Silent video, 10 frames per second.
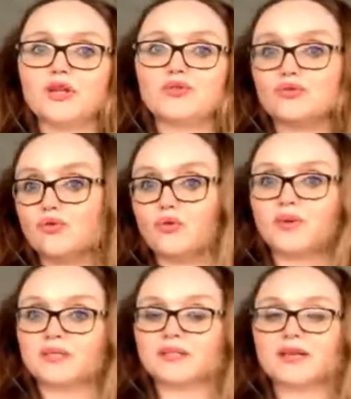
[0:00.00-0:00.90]
and you're
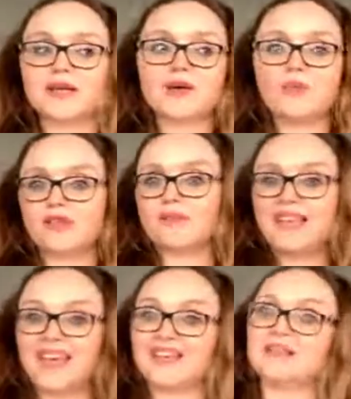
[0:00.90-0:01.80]
always with my
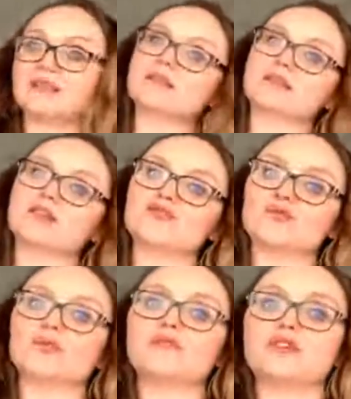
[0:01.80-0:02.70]
guidance and
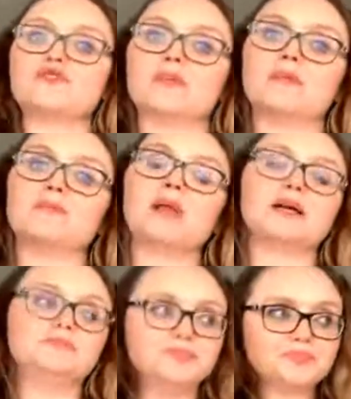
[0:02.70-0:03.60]
control of your treatment plan.